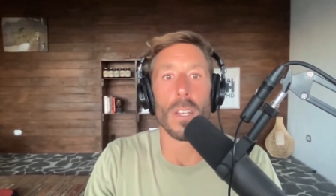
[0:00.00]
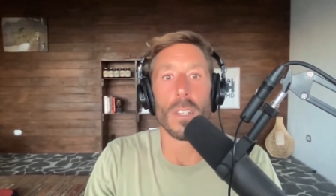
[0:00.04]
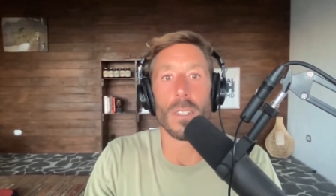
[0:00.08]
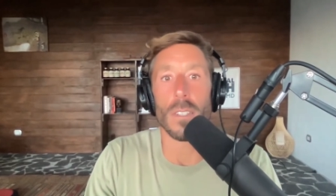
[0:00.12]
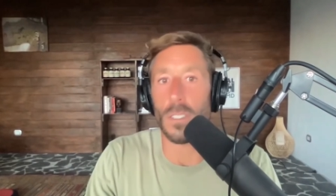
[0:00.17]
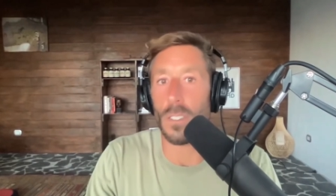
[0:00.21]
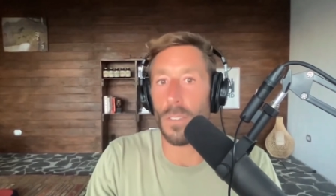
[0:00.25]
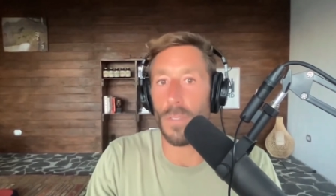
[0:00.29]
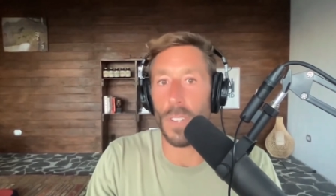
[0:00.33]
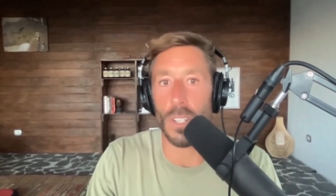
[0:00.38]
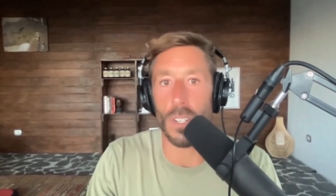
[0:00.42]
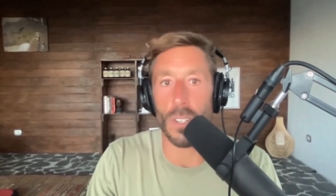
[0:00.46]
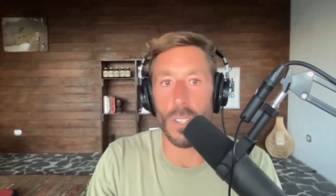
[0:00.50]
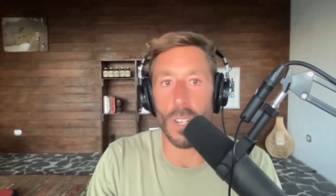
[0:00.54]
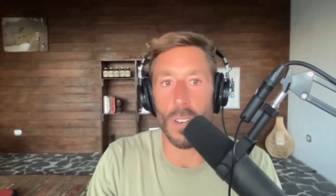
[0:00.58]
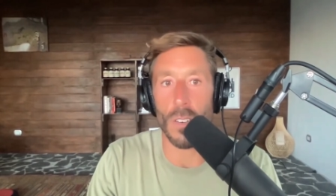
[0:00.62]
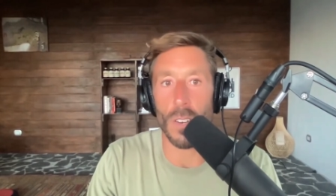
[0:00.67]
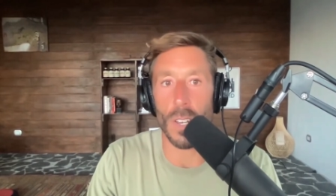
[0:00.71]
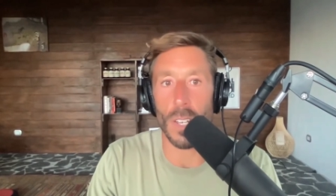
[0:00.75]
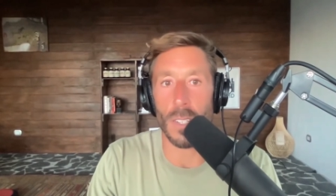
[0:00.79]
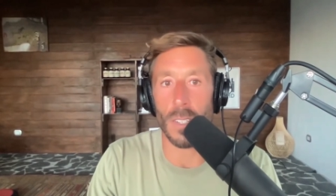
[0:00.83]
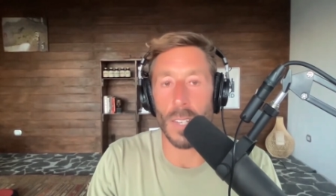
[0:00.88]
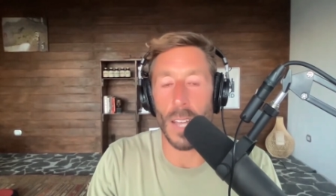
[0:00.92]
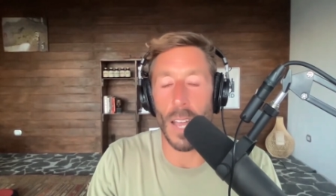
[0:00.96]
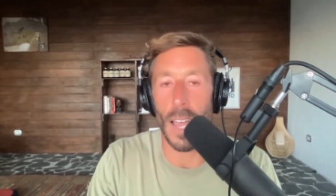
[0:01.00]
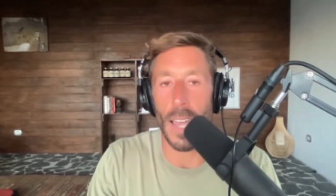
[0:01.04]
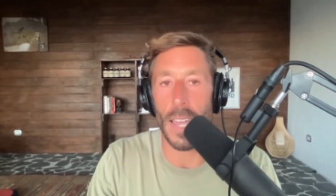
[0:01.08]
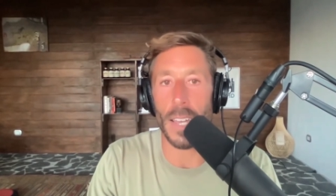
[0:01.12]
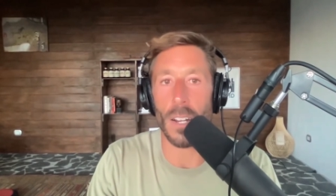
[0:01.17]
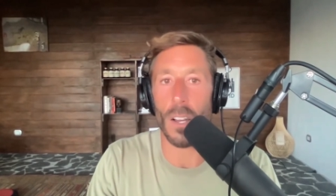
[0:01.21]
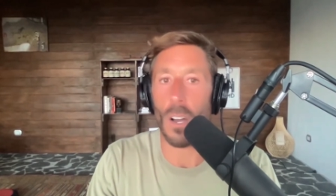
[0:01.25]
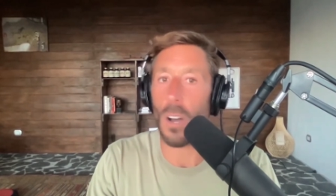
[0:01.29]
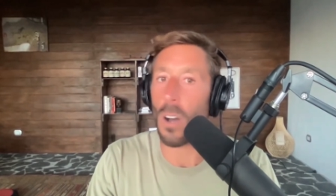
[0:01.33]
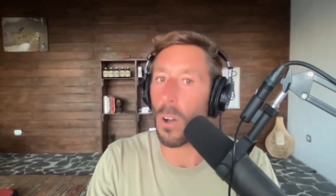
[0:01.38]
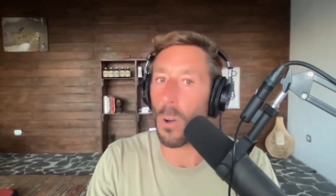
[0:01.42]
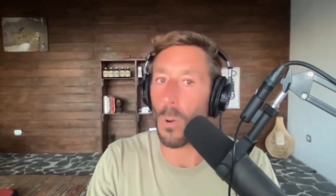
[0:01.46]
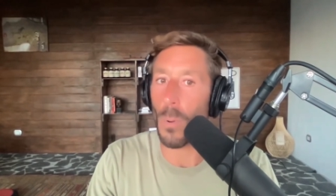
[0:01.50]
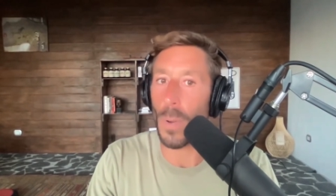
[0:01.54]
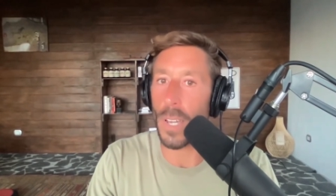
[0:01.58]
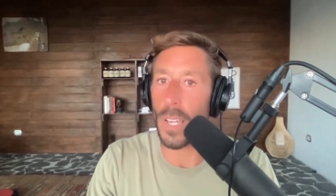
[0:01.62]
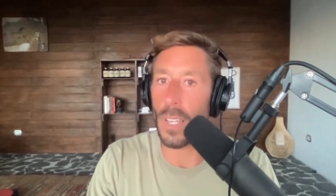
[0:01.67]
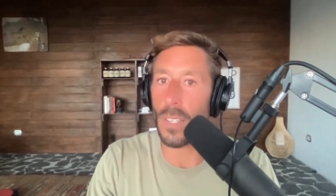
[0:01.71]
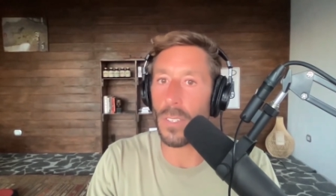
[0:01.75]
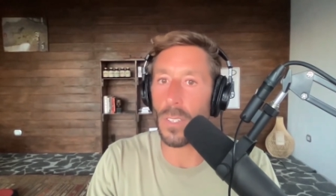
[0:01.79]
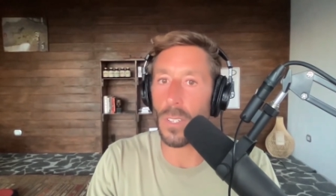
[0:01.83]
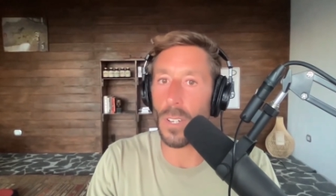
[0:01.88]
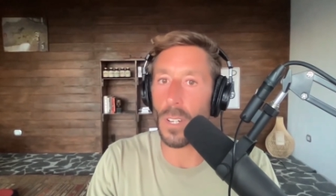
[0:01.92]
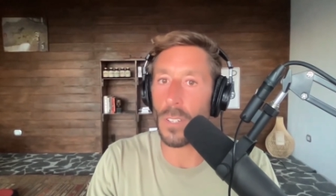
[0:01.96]
does a vegetarian diet
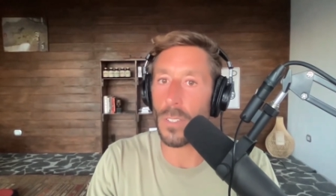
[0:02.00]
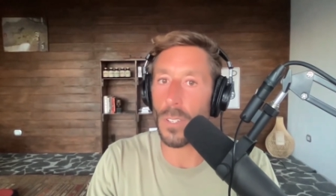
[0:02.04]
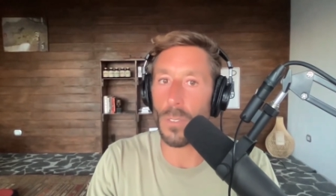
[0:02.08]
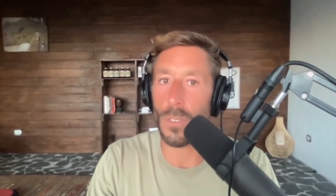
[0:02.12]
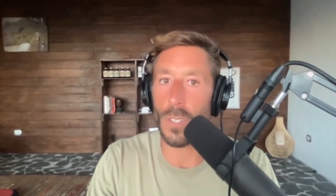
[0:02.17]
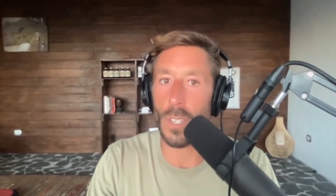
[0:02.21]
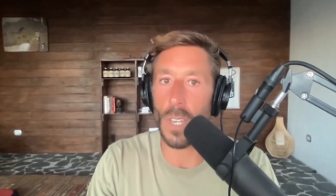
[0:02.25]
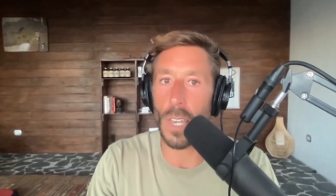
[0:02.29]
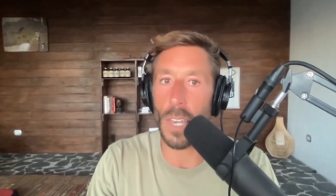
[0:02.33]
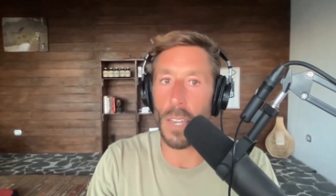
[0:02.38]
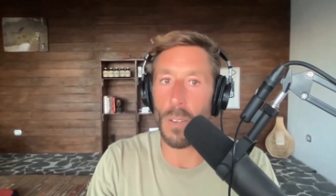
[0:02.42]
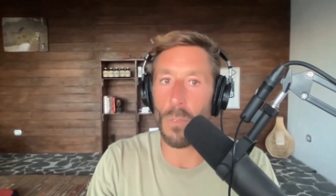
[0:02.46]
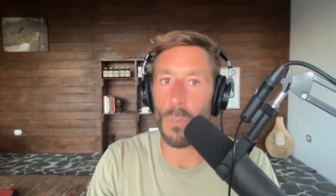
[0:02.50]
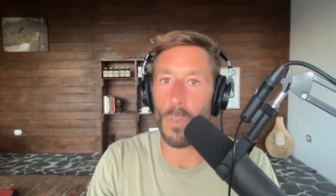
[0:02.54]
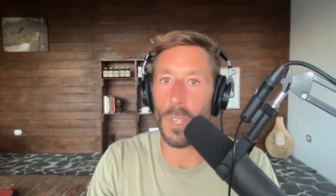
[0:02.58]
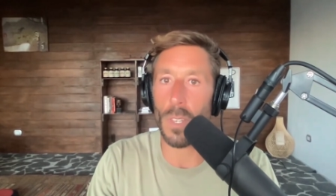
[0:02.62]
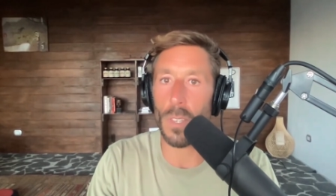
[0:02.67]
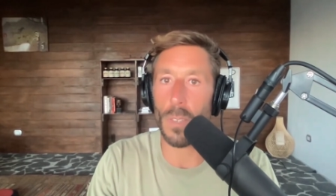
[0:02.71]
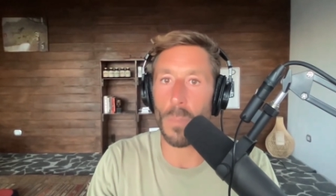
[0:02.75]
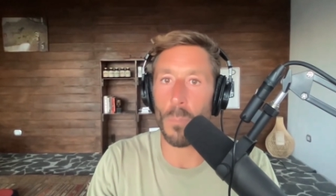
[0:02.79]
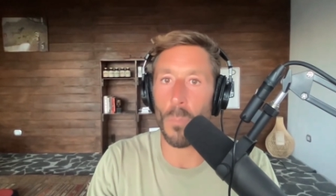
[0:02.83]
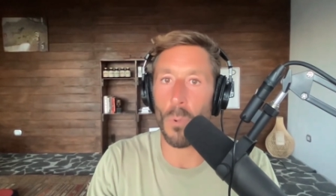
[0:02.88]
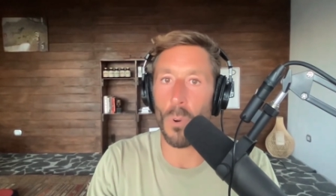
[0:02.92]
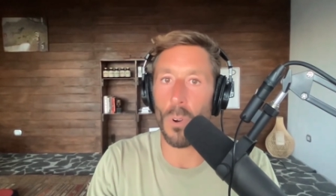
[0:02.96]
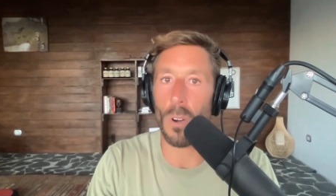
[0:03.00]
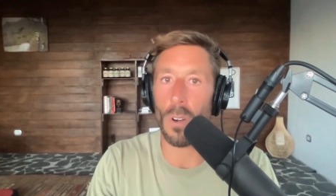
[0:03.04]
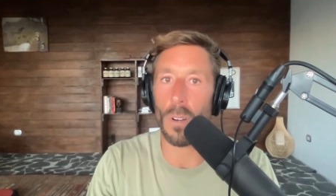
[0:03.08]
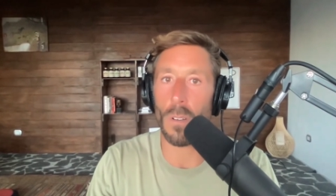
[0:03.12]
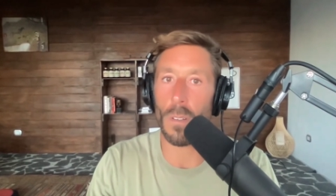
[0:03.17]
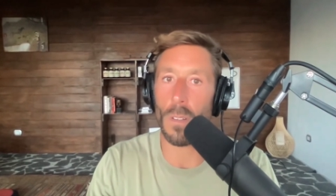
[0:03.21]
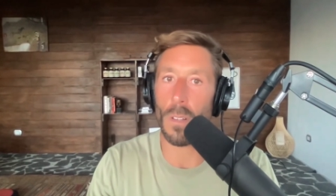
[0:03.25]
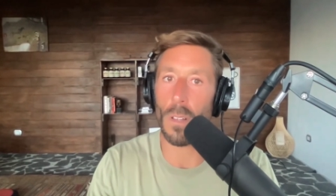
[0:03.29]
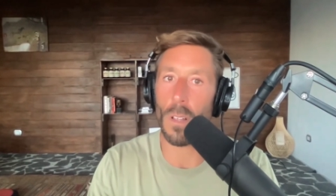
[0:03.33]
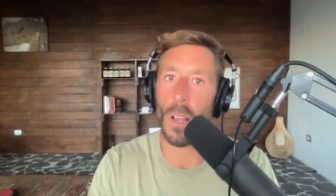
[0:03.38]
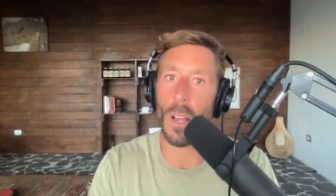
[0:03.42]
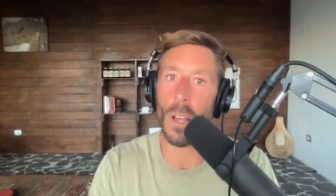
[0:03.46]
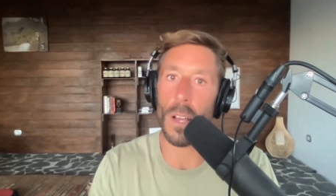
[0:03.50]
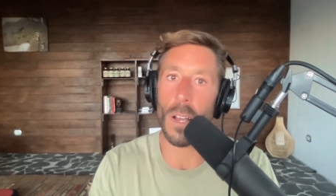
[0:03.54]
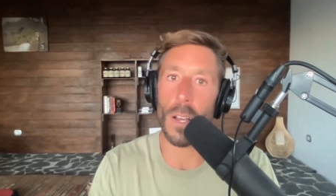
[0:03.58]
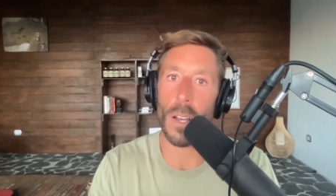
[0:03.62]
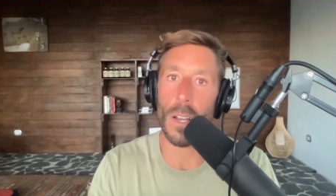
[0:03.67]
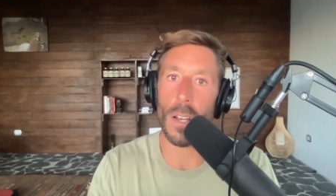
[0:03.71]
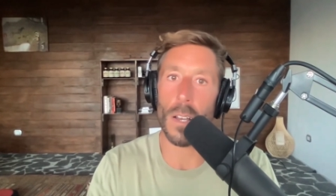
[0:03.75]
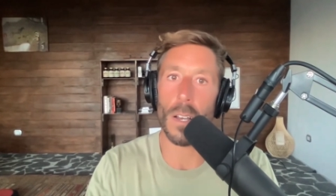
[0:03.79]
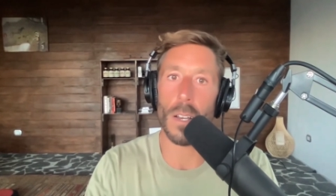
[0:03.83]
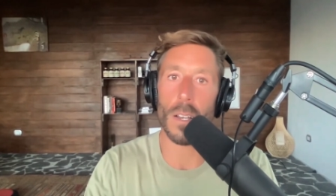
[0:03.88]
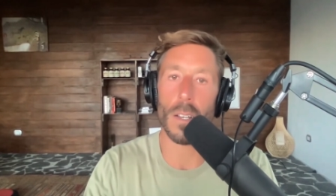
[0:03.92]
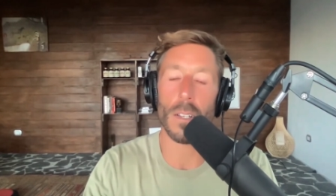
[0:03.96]
always associate with more
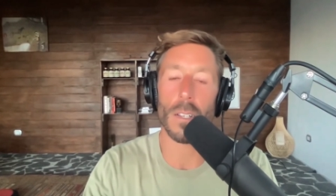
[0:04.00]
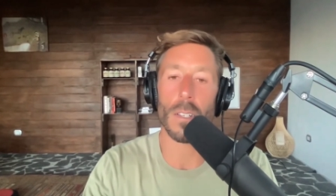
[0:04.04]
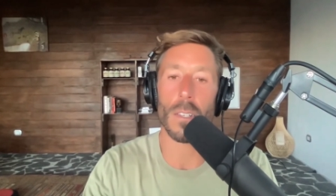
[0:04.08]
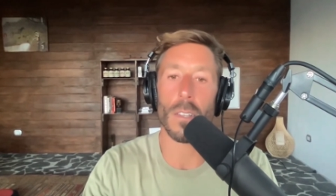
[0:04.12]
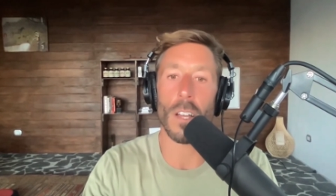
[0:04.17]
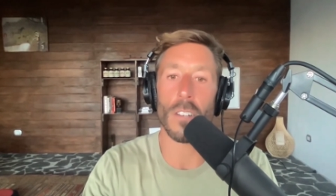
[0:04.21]
uh,